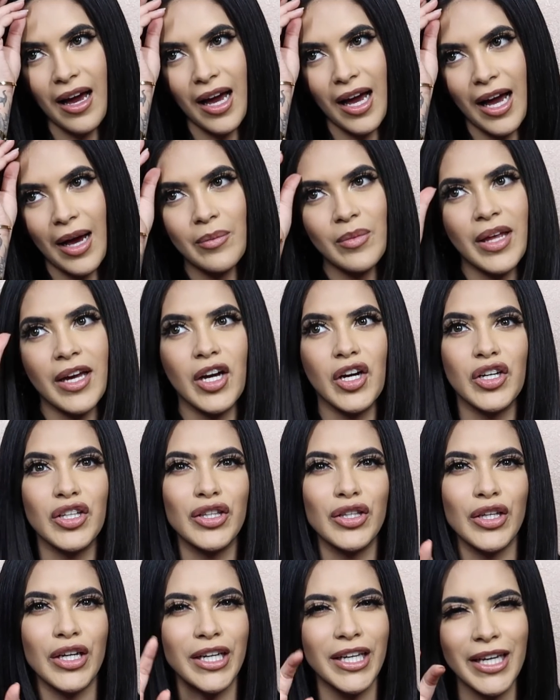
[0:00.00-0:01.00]
I'm like
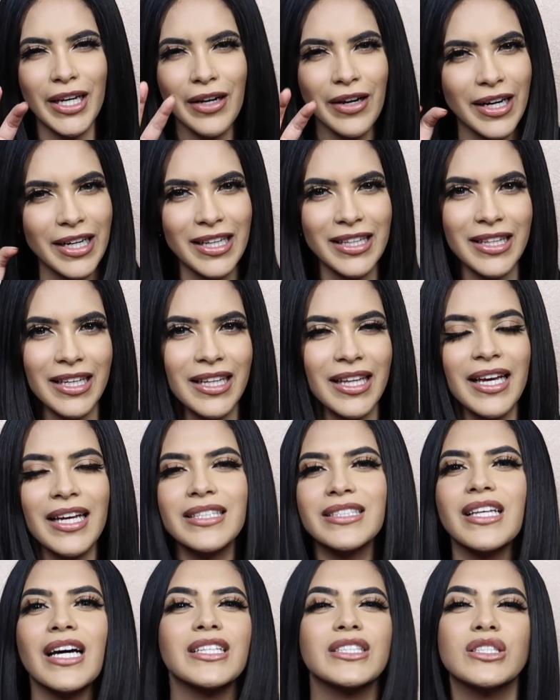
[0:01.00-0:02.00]
good looking or anything. Like,
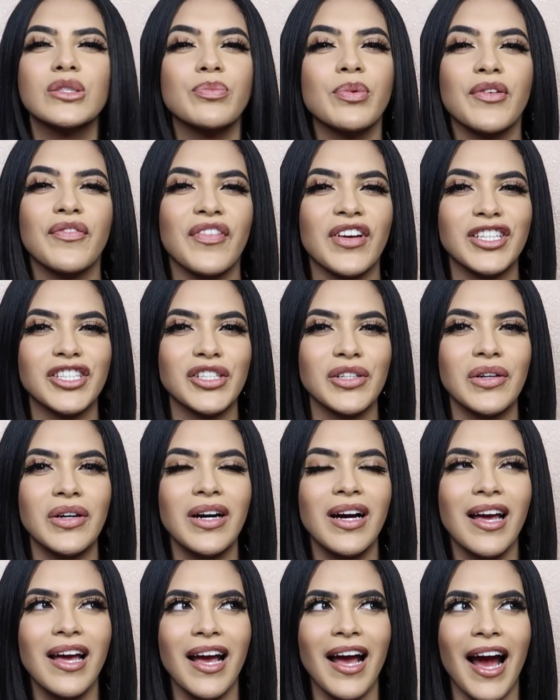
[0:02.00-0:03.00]
it's not
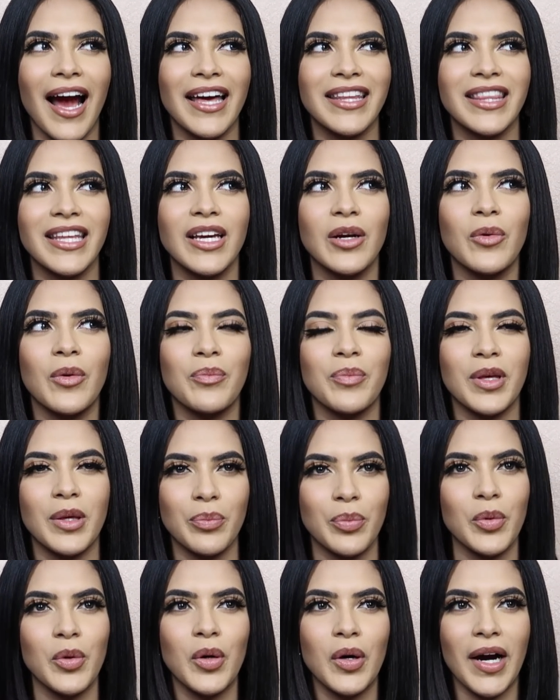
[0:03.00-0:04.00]
superficial. I think when
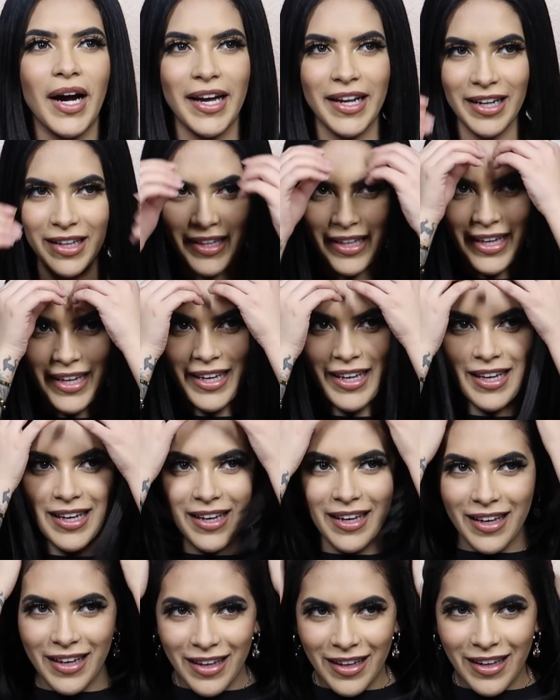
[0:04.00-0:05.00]
people kind of like
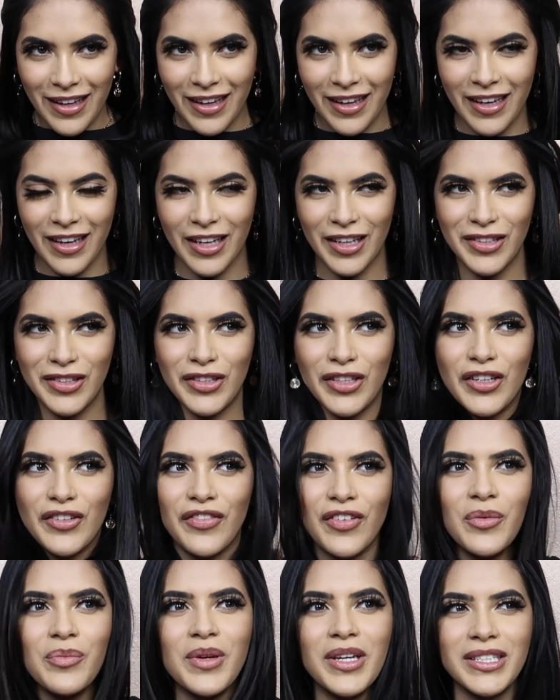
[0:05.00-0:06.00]
look
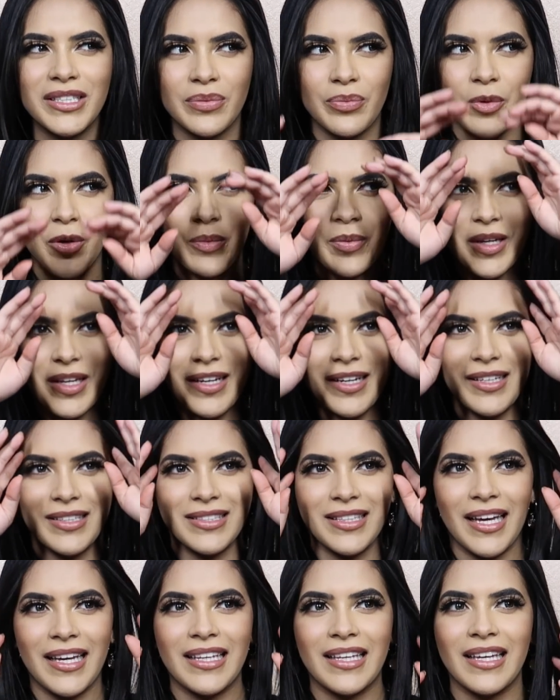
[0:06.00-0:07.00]
for me, it's more
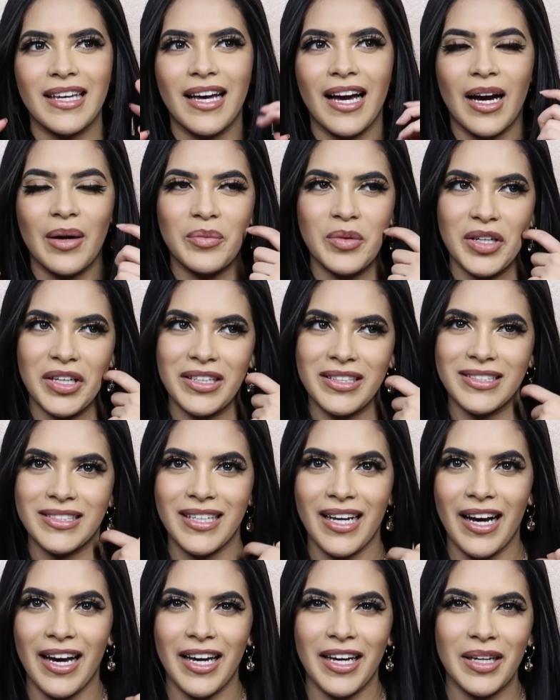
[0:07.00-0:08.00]
because like I'm a good
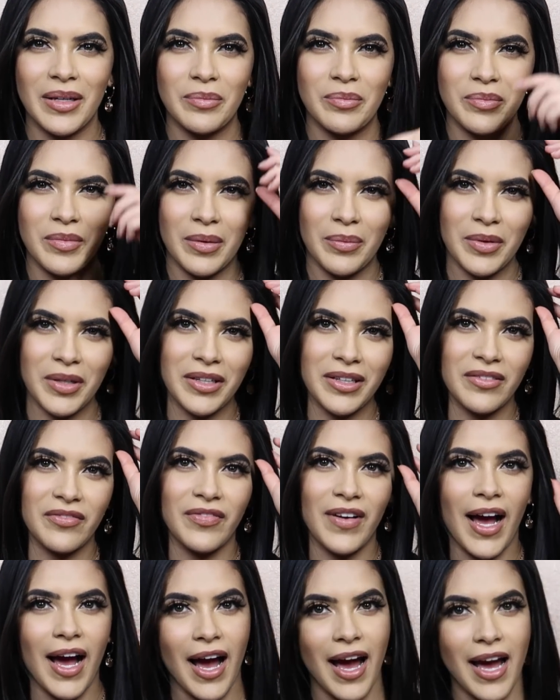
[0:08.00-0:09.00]
time, I'm a good
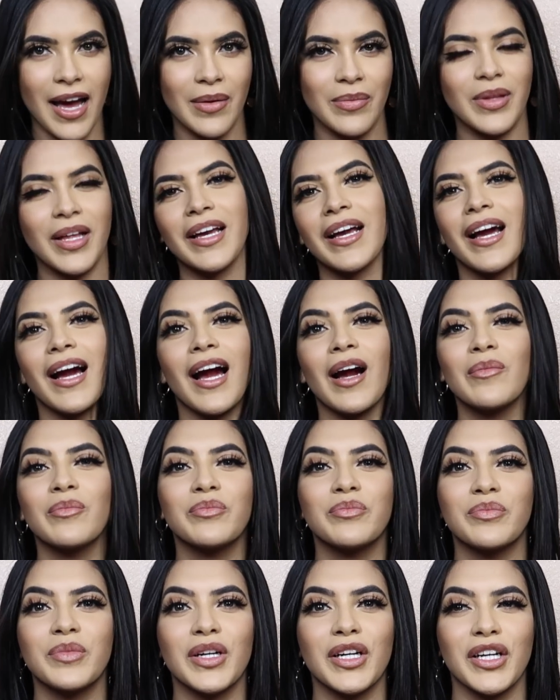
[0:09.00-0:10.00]
vibe, like
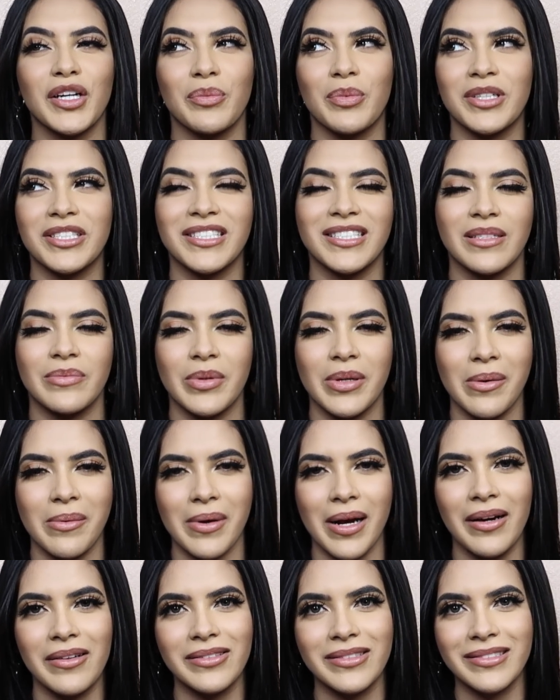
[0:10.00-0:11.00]
I'm a good person to be
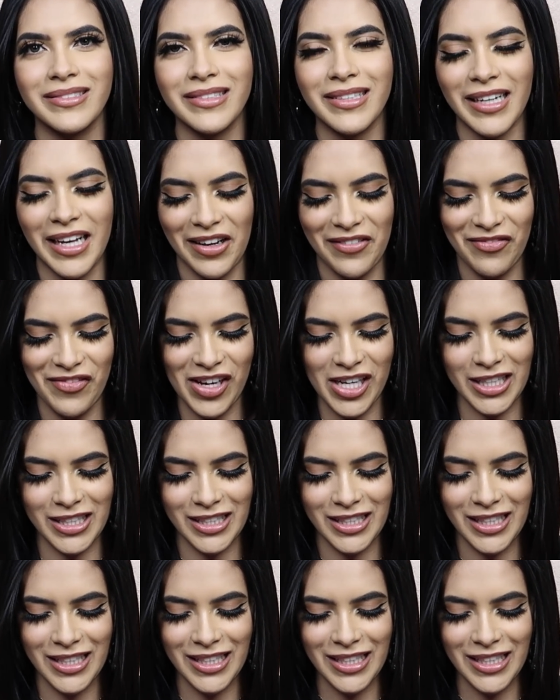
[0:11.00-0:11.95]
around and have fun.